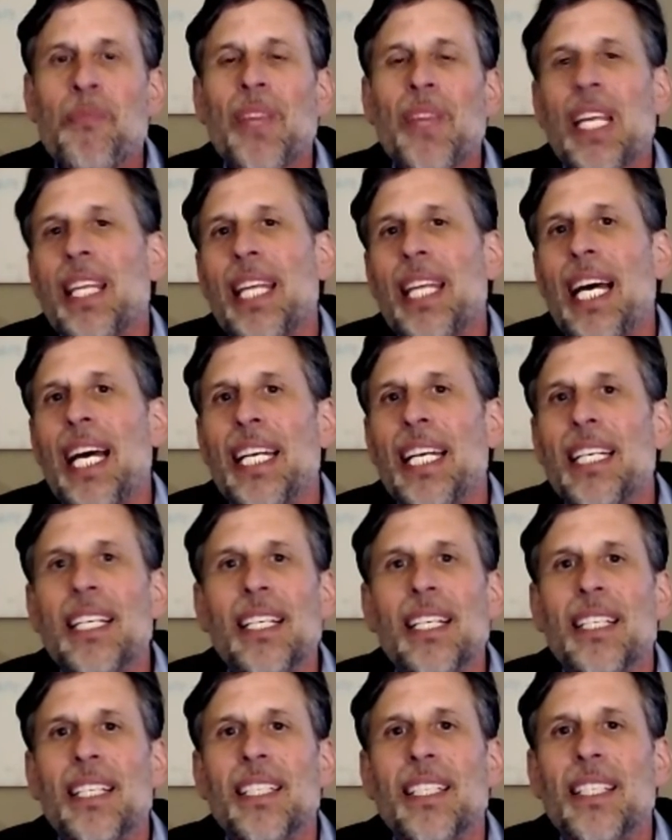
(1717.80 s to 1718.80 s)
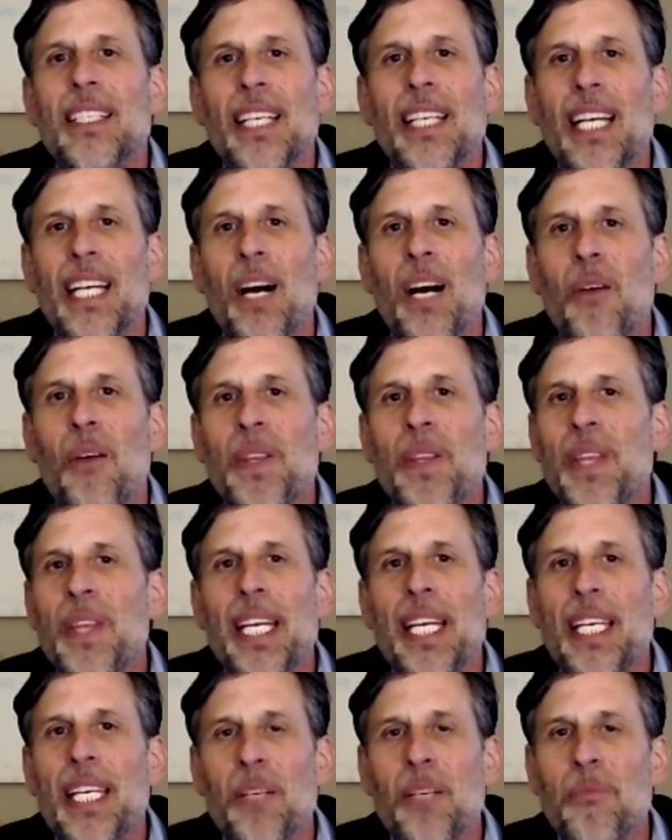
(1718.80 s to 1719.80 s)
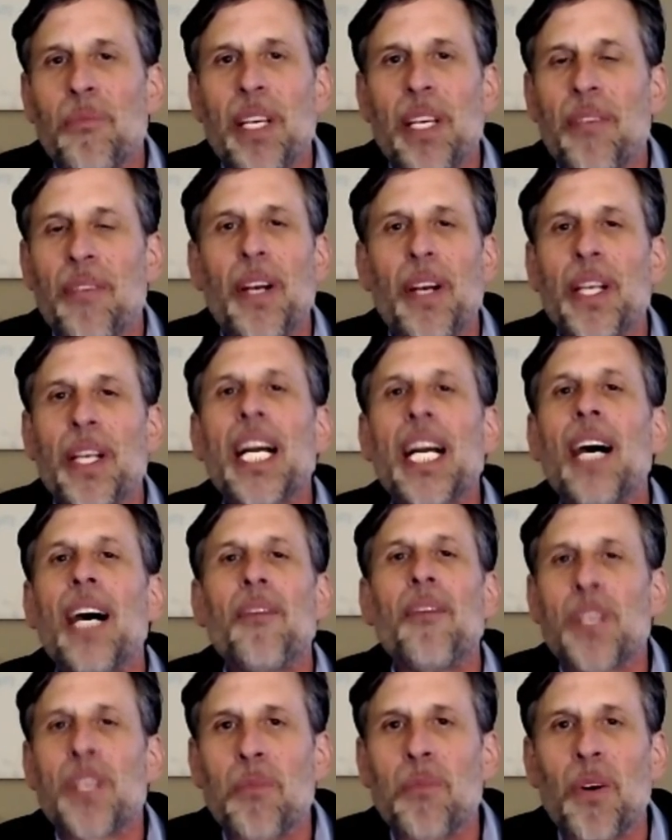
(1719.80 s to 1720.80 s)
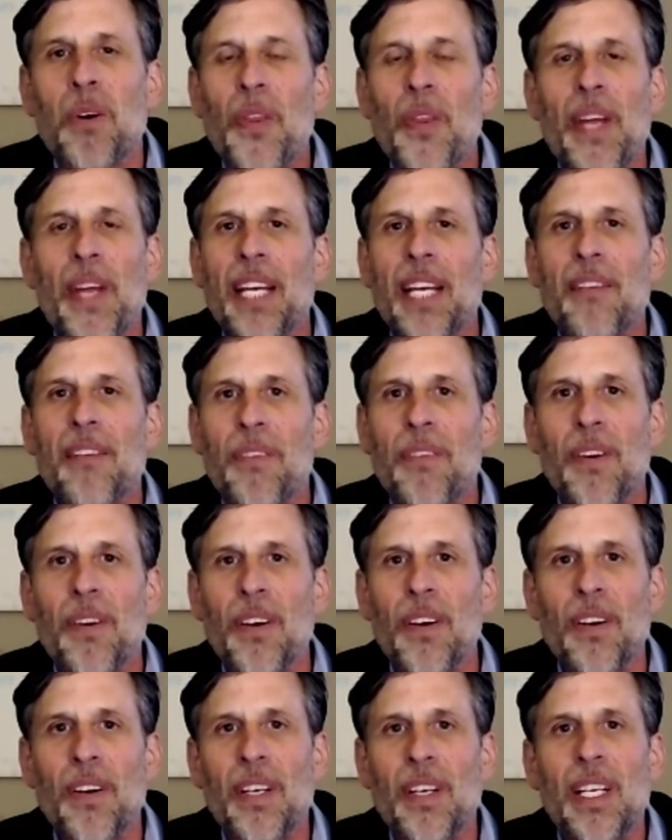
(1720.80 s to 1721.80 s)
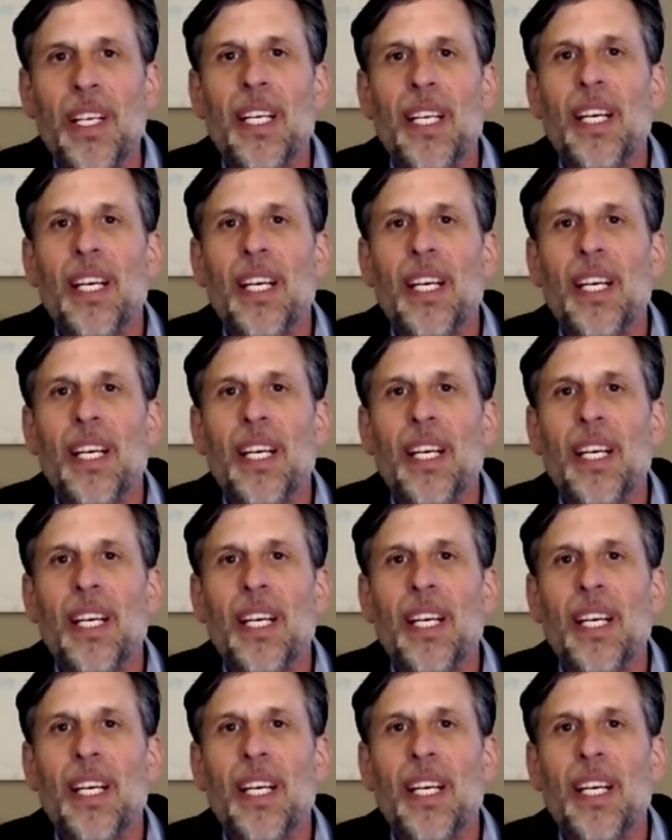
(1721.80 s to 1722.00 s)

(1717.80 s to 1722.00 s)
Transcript: that, you know, we think it'll be a very comfortable thing for